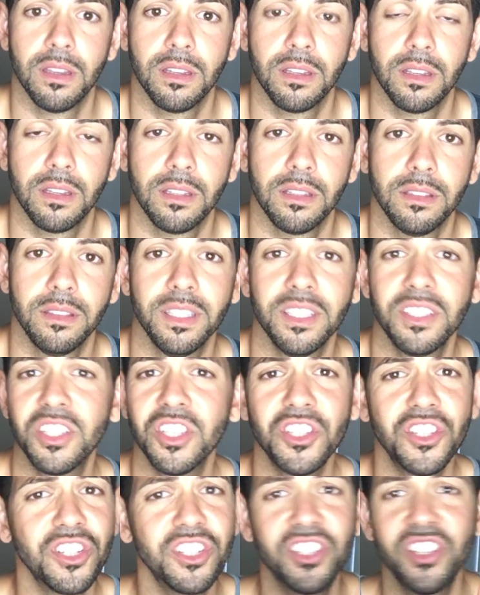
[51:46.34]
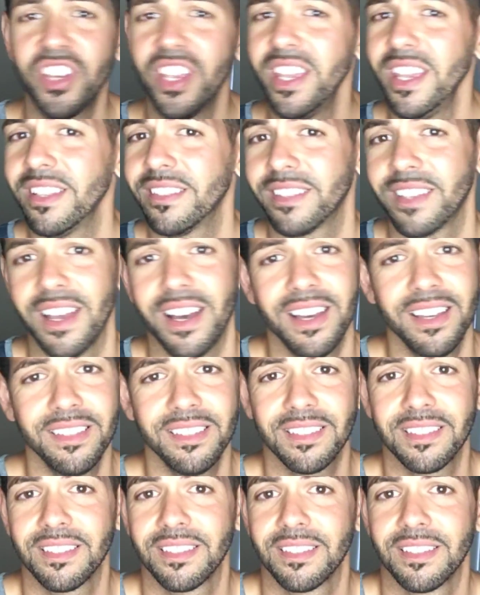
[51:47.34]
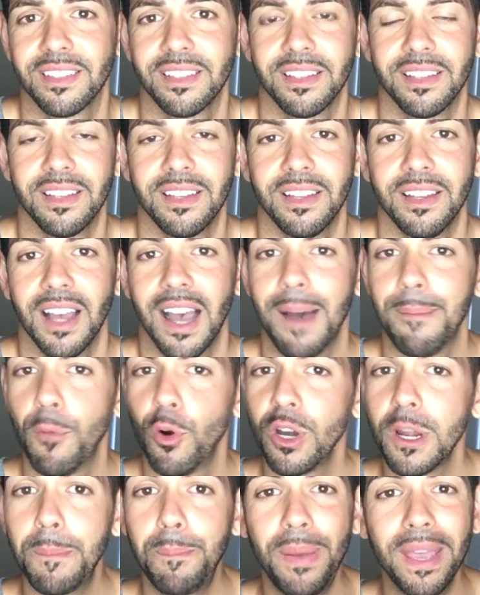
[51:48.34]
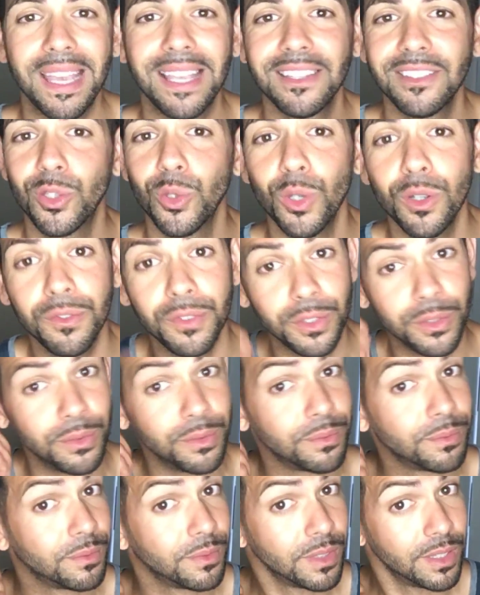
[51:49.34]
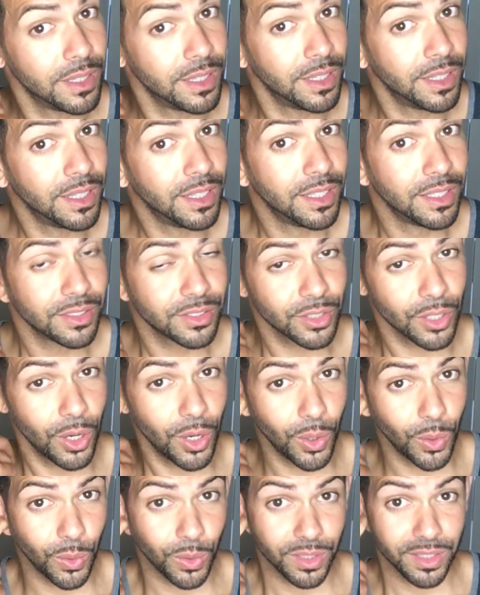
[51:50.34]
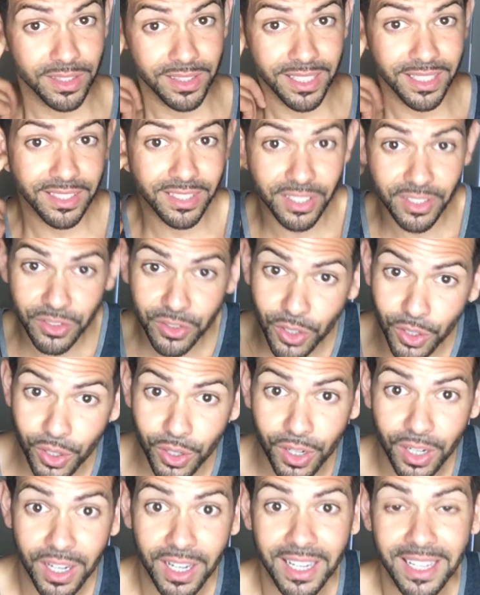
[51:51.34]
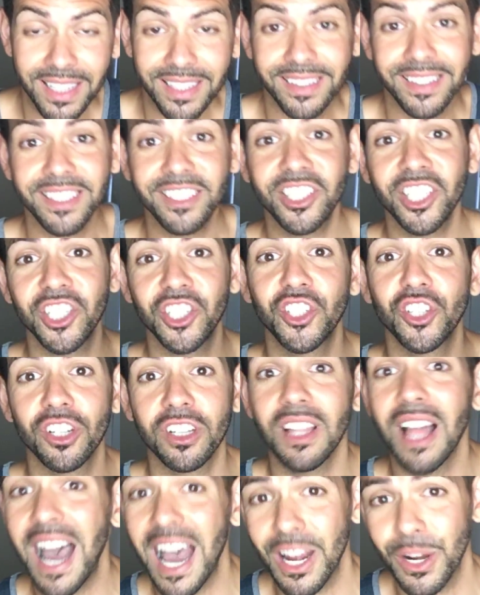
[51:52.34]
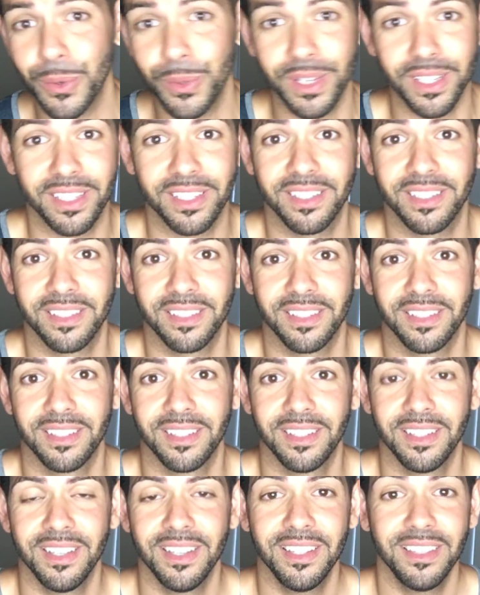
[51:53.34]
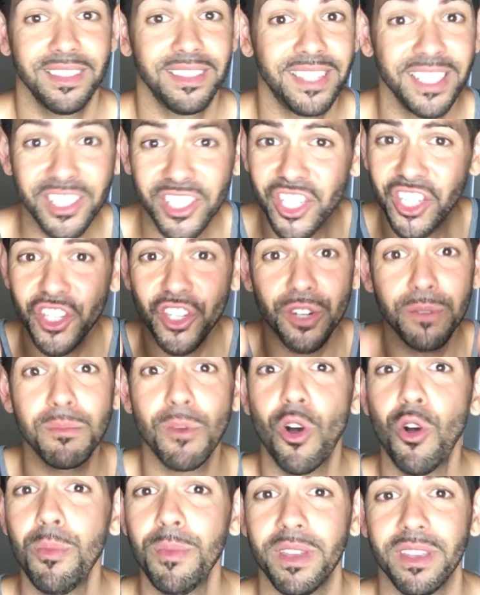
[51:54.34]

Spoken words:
This is your chance, guys. I'm only picking 2 of you. So this is your lottery. This is your moment.